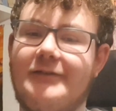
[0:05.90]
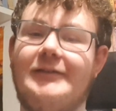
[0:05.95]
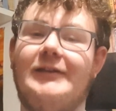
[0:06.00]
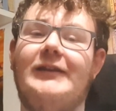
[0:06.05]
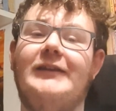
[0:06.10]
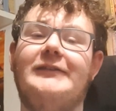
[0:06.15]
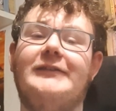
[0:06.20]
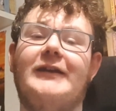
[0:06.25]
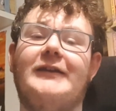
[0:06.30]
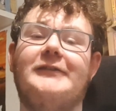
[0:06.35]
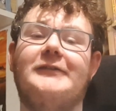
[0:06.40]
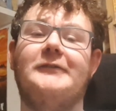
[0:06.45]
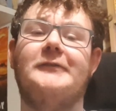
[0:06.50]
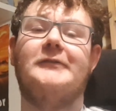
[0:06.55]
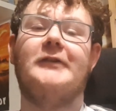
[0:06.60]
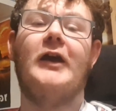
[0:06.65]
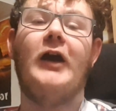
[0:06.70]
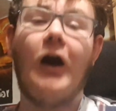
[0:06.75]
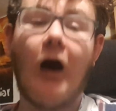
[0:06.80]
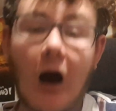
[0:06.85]
silly
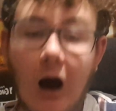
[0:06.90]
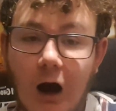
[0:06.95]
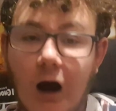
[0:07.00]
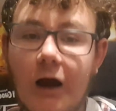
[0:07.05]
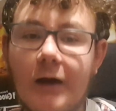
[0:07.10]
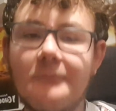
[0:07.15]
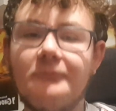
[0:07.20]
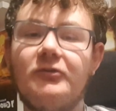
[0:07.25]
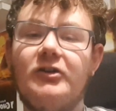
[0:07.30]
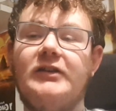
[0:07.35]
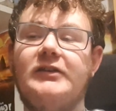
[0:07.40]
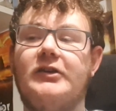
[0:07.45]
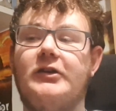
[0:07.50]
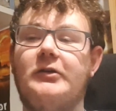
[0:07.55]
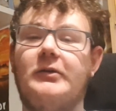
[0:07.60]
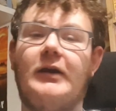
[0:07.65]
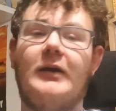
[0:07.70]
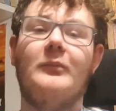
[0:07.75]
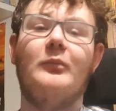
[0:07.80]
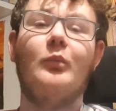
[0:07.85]
Desies? I'm
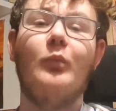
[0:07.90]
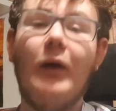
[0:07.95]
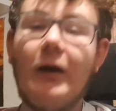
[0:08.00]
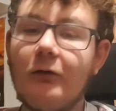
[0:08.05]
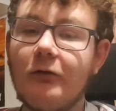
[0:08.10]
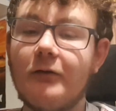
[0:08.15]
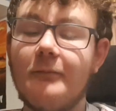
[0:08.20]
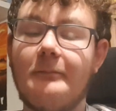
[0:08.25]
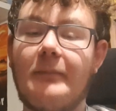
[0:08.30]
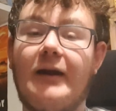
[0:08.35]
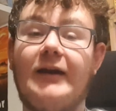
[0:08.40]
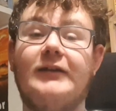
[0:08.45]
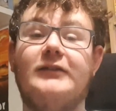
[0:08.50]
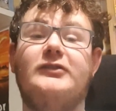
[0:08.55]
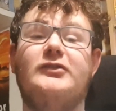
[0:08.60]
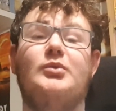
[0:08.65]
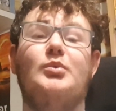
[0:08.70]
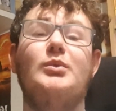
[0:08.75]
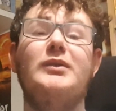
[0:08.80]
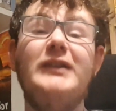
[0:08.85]
Rido, and welcome back
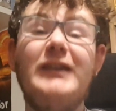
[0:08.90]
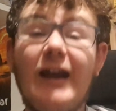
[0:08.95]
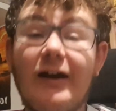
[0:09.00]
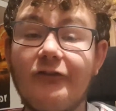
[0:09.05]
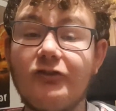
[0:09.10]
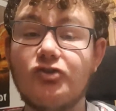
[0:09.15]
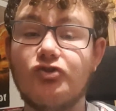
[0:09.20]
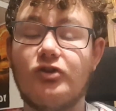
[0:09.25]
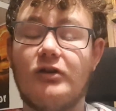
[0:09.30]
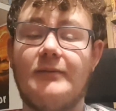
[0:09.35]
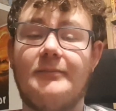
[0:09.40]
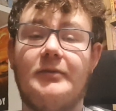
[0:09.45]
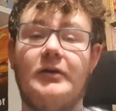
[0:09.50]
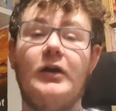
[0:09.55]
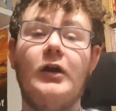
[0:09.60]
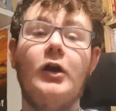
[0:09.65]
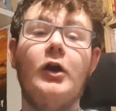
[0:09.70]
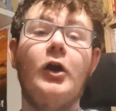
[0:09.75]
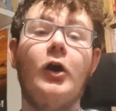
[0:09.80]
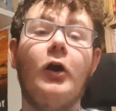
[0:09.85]
to another trip
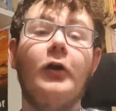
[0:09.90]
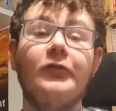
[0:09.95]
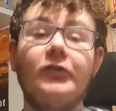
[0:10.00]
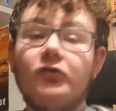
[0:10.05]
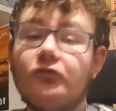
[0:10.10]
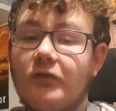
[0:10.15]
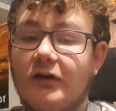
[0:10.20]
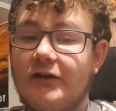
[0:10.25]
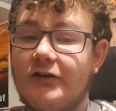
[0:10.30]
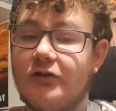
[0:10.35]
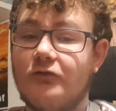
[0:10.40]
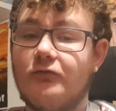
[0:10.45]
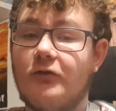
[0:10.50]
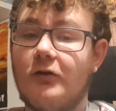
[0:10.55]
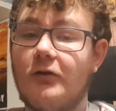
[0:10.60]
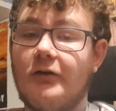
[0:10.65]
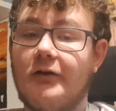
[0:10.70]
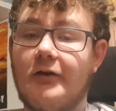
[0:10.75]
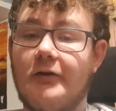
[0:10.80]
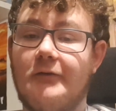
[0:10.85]
on the Rido
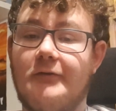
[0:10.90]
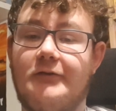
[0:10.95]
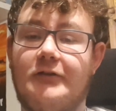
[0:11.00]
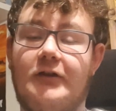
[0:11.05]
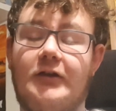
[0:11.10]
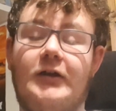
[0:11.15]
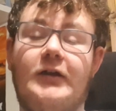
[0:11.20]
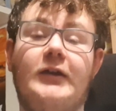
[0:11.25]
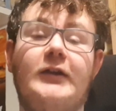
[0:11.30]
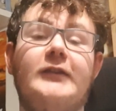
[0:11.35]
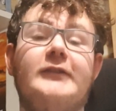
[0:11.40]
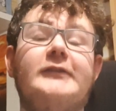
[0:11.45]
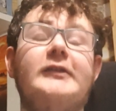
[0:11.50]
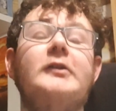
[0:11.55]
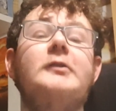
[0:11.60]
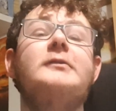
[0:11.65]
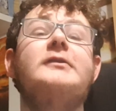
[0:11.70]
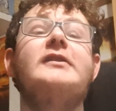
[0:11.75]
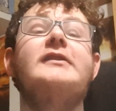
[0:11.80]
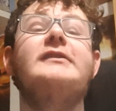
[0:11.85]
roller coaster.
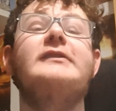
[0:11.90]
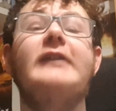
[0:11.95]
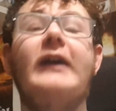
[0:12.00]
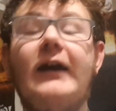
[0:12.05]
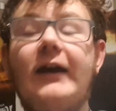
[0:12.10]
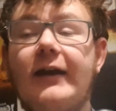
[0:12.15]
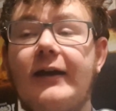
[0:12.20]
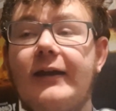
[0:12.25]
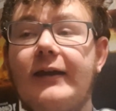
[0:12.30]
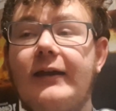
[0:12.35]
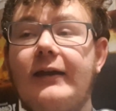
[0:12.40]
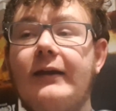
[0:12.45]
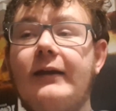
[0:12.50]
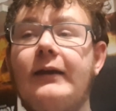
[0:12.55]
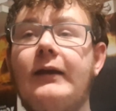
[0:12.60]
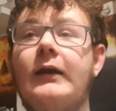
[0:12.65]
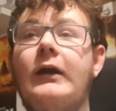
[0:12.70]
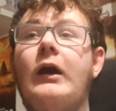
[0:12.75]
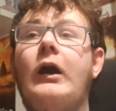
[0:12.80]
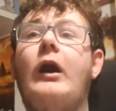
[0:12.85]
So today,
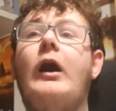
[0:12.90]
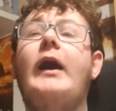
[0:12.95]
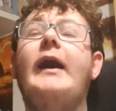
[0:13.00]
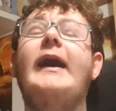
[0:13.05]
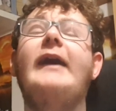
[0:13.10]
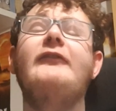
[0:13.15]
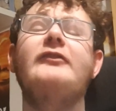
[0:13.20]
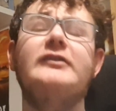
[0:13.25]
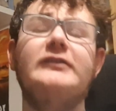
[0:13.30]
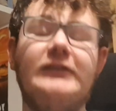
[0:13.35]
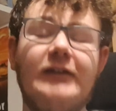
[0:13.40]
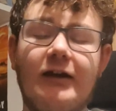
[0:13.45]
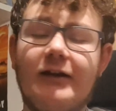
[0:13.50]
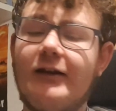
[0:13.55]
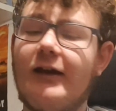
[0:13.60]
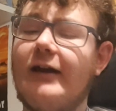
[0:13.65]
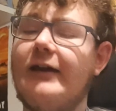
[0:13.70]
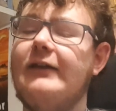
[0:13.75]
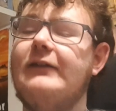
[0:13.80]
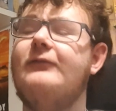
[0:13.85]
I haven't
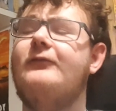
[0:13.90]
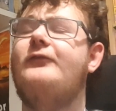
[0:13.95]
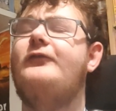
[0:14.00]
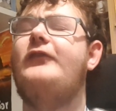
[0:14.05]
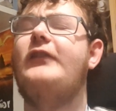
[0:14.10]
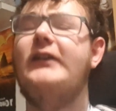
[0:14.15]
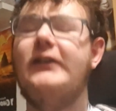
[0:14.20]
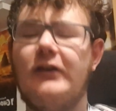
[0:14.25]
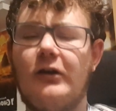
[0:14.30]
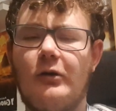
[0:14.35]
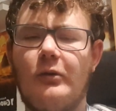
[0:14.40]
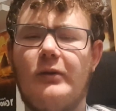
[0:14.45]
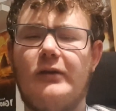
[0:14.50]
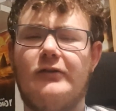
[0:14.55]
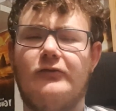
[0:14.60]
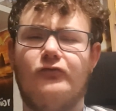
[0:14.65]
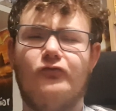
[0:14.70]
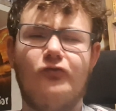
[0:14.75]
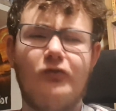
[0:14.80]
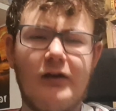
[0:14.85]
done a video in
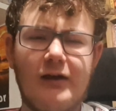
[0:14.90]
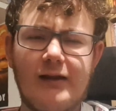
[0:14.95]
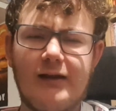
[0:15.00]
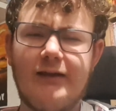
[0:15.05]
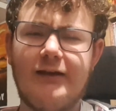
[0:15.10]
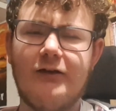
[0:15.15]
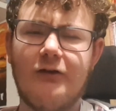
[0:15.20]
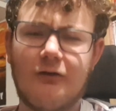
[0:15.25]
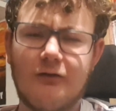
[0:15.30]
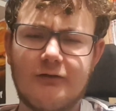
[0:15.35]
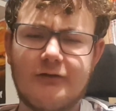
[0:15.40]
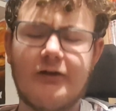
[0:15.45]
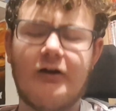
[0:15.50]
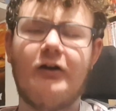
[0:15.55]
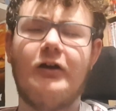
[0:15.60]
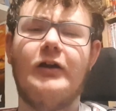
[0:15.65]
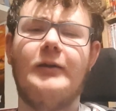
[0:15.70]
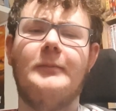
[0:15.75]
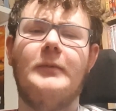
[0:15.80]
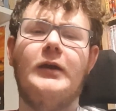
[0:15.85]
a really long
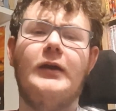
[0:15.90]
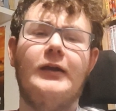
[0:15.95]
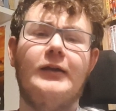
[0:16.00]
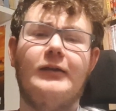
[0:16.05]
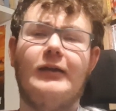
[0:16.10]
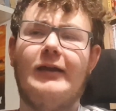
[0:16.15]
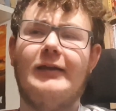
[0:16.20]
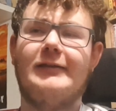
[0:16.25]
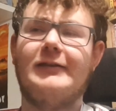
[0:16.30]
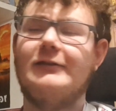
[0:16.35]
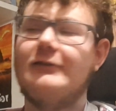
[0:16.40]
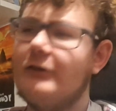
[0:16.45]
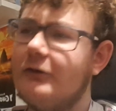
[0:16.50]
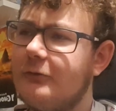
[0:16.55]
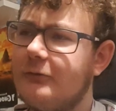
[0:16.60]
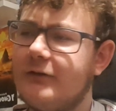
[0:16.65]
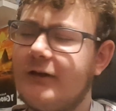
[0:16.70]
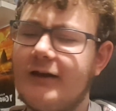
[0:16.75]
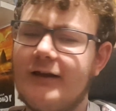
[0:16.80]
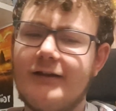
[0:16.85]
time. It's a new
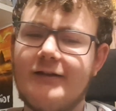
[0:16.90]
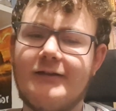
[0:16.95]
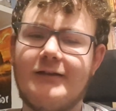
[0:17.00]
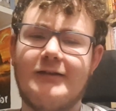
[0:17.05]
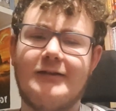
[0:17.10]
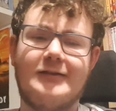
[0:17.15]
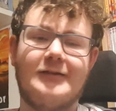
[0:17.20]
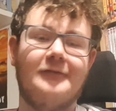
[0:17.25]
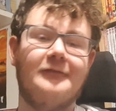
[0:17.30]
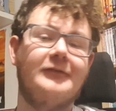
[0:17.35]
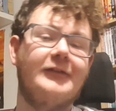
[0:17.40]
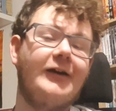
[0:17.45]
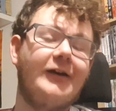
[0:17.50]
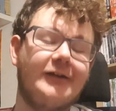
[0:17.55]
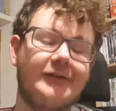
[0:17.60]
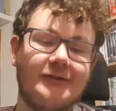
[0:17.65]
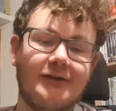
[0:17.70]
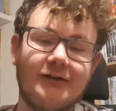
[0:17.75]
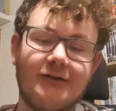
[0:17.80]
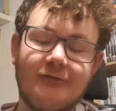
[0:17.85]
year since I've
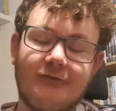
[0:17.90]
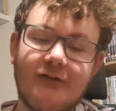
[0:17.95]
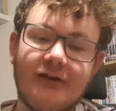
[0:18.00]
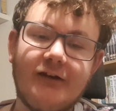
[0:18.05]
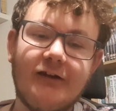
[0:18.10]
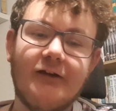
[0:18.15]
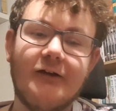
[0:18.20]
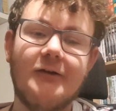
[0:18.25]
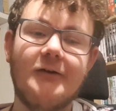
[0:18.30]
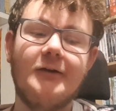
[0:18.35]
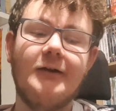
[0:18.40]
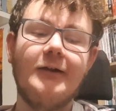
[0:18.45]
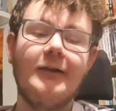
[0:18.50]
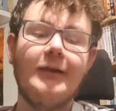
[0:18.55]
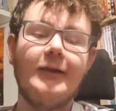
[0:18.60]
last done a video,